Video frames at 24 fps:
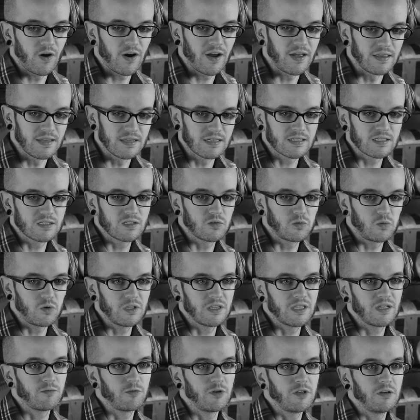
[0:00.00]
right, this is the
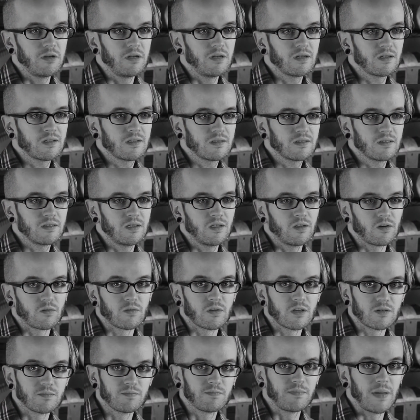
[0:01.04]
one that we,
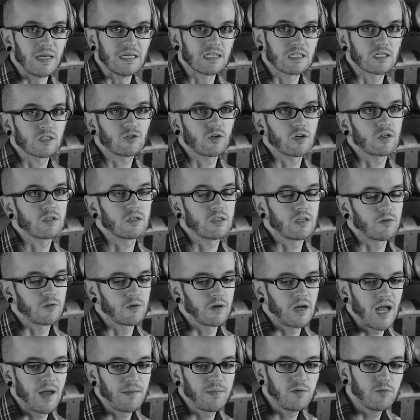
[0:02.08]
the basic structure that we're
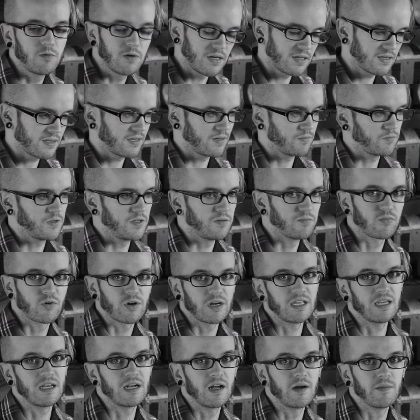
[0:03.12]
happy with. Then we
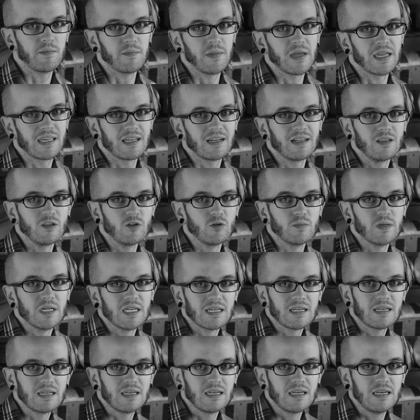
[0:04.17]
pretty it up, make it a little bit
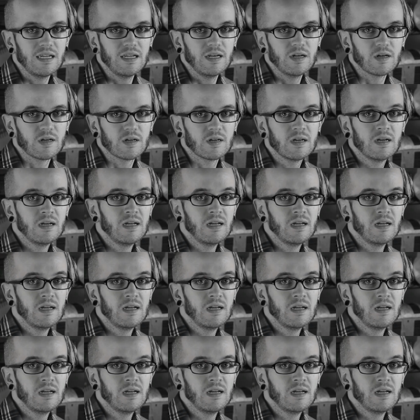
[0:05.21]
neater.